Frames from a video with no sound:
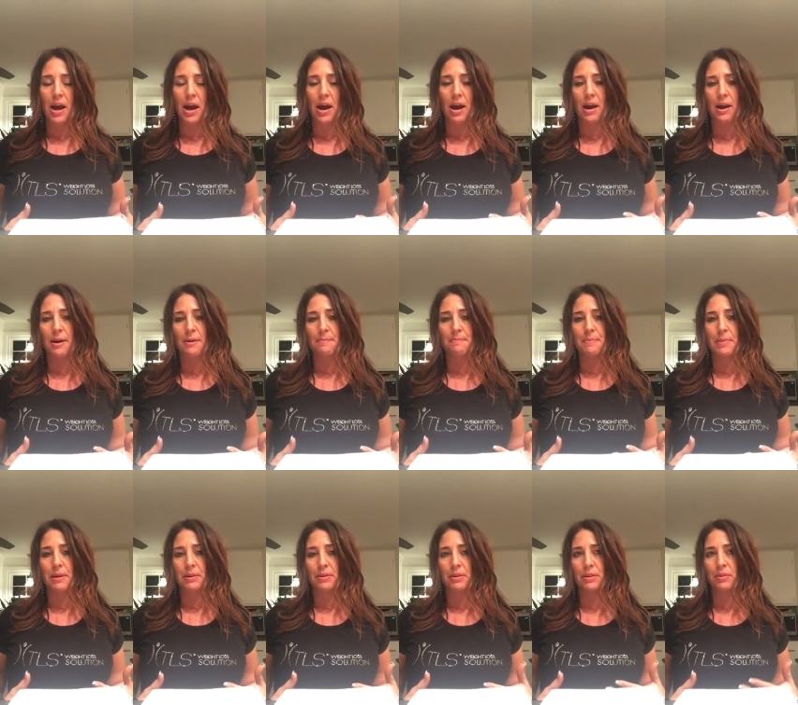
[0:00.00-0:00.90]

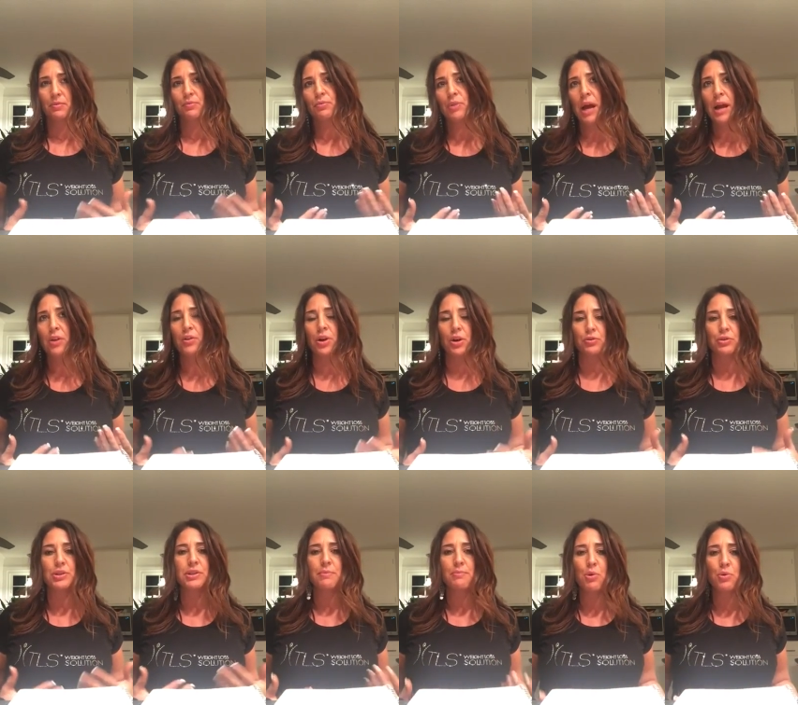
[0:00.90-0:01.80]
I don't know,
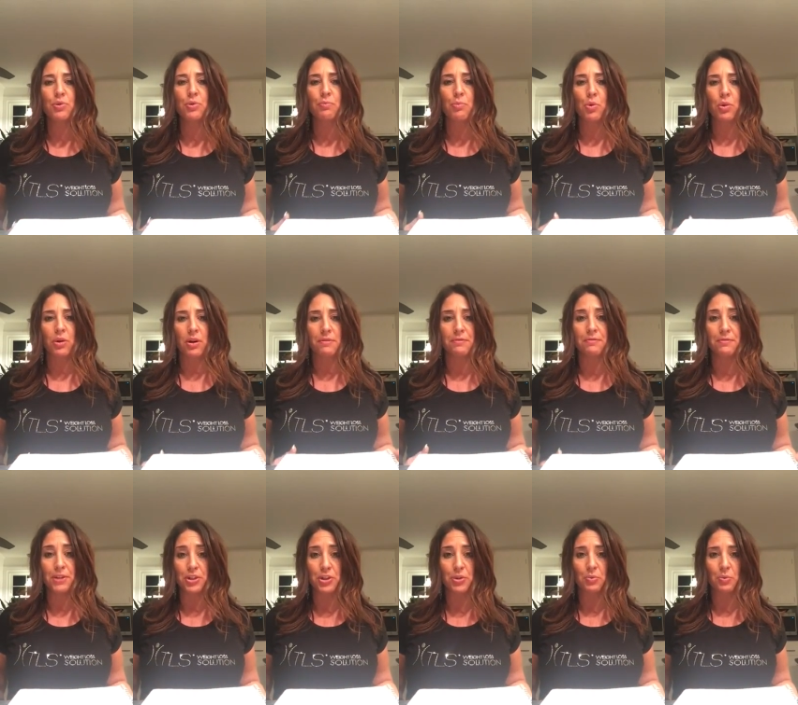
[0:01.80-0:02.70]
just the more
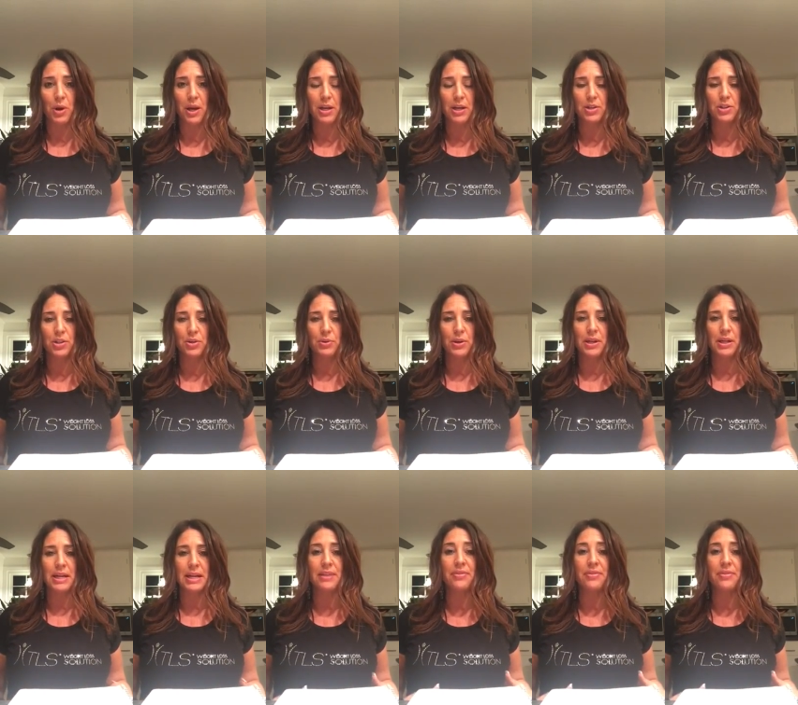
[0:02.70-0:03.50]
efficient way to do it